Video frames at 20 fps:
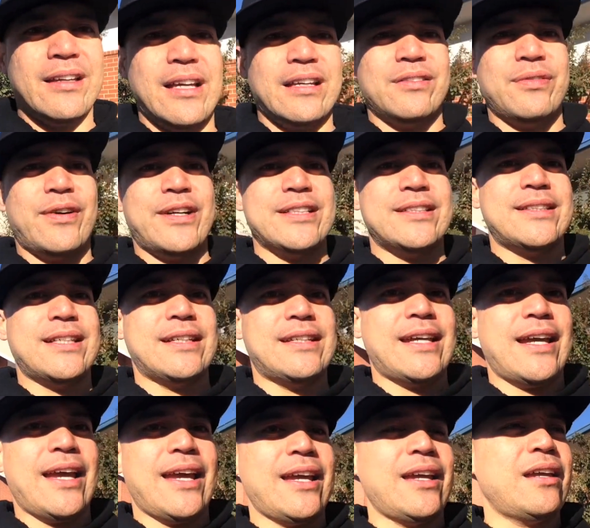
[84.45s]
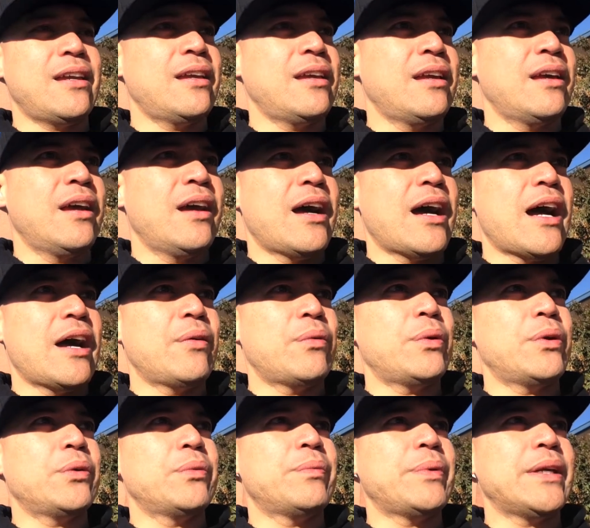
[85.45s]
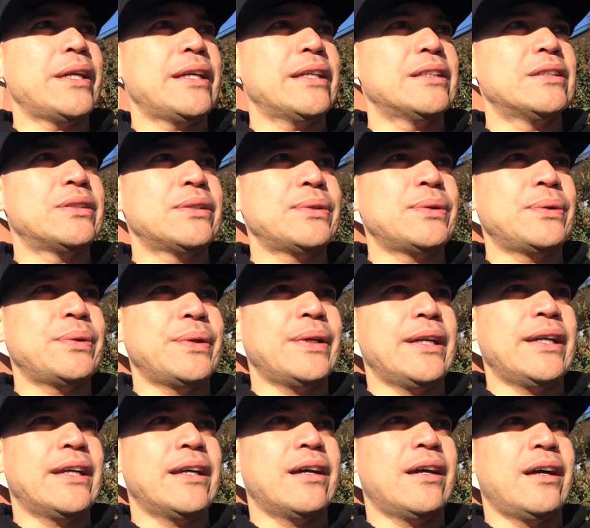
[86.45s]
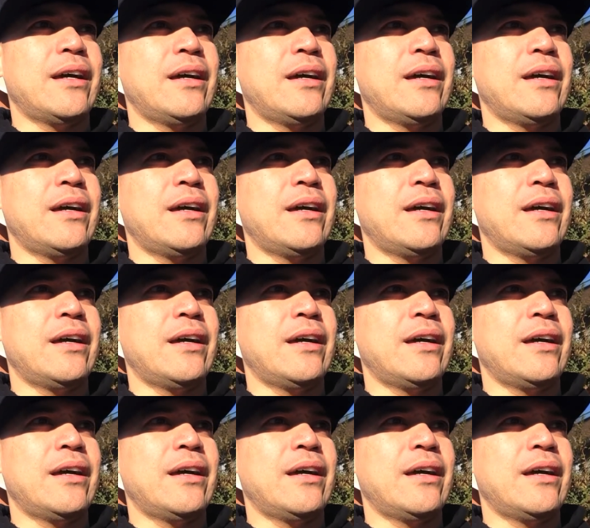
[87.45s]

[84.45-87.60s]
as far as today, I will be doing